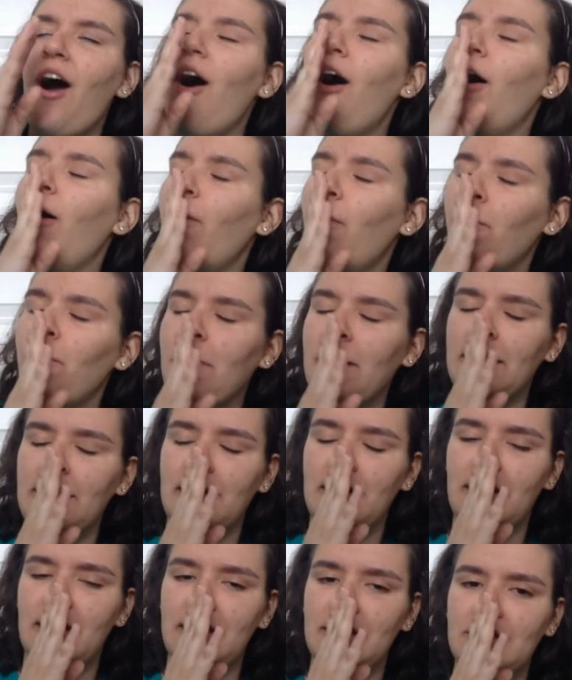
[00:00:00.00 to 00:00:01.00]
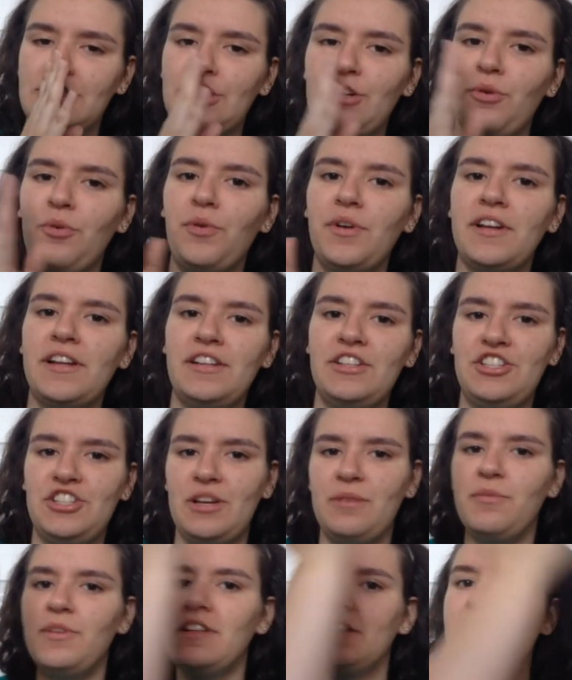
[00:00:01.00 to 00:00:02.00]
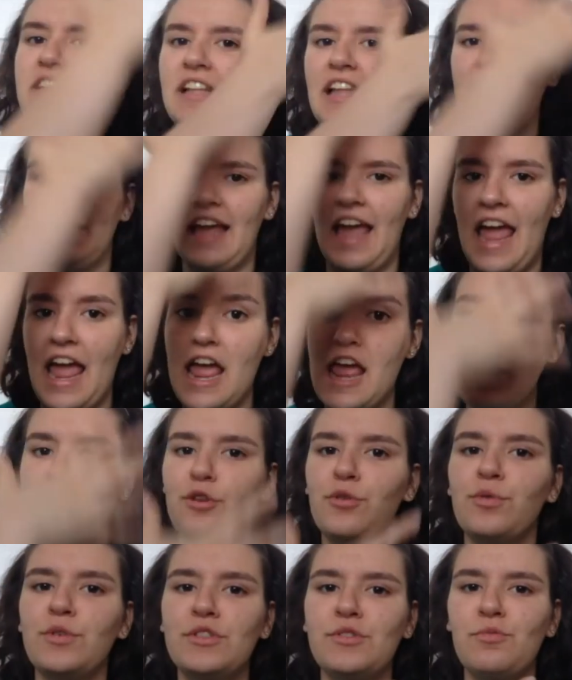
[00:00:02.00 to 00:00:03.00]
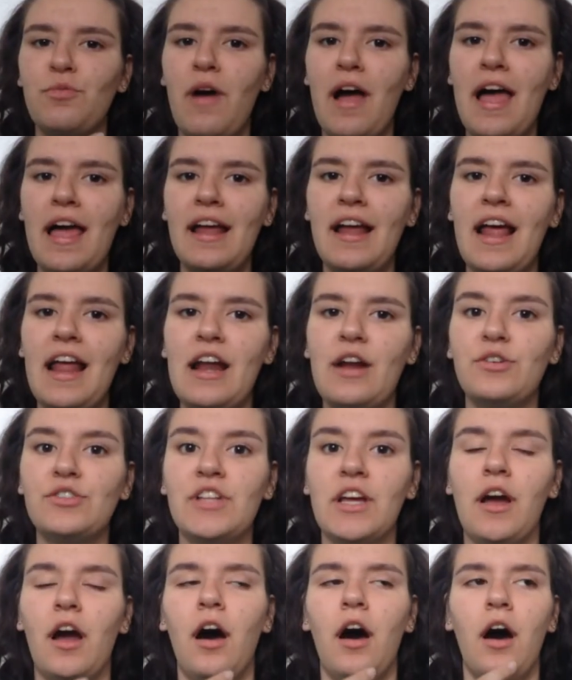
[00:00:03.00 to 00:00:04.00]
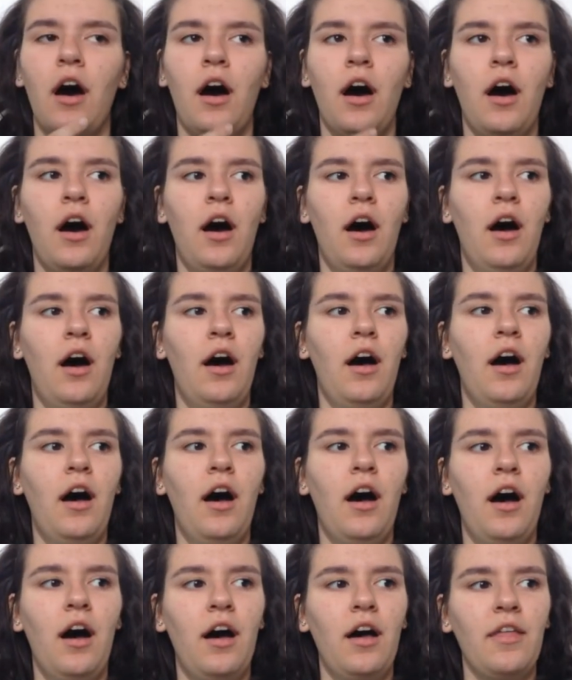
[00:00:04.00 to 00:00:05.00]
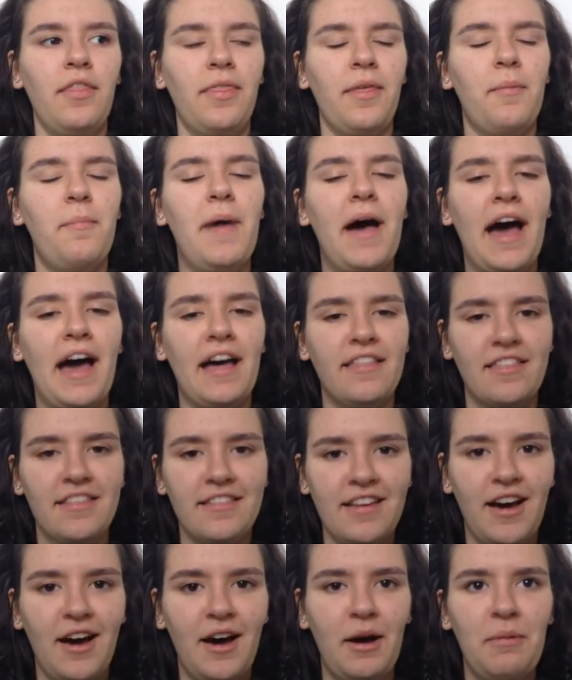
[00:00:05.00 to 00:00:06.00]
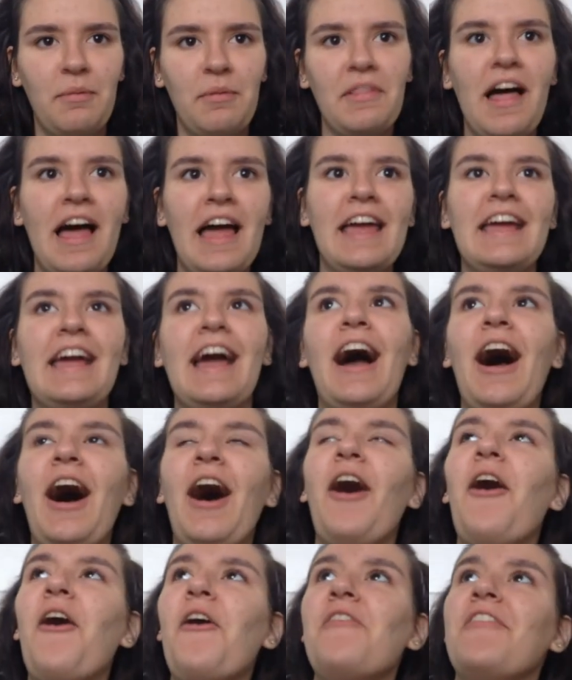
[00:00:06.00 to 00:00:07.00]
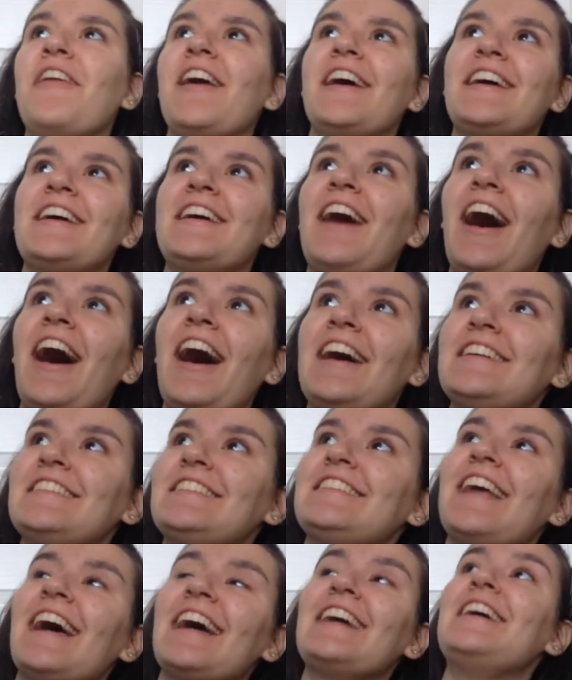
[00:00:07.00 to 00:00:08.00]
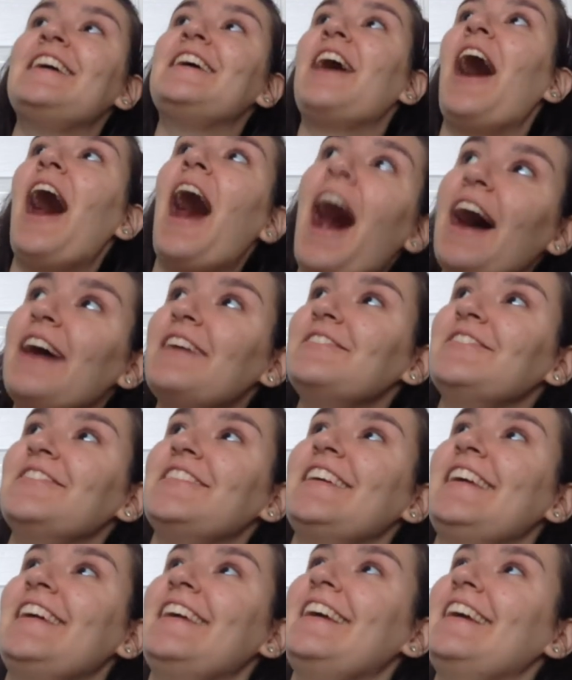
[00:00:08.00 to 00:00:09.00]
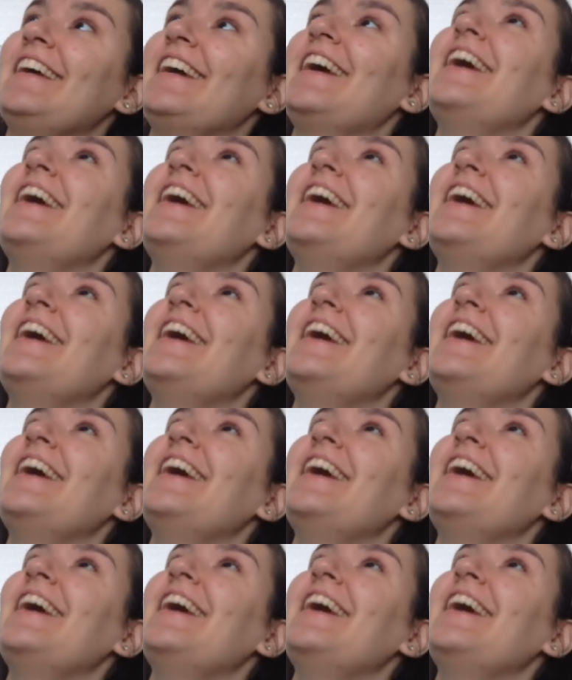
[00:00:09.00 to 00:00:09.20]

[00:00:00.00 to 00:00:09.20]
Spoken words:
Oh my gosh, when Jimin's like hair was wet, and I was like, oh, the bathtub. Like, oh my gosh, that got me.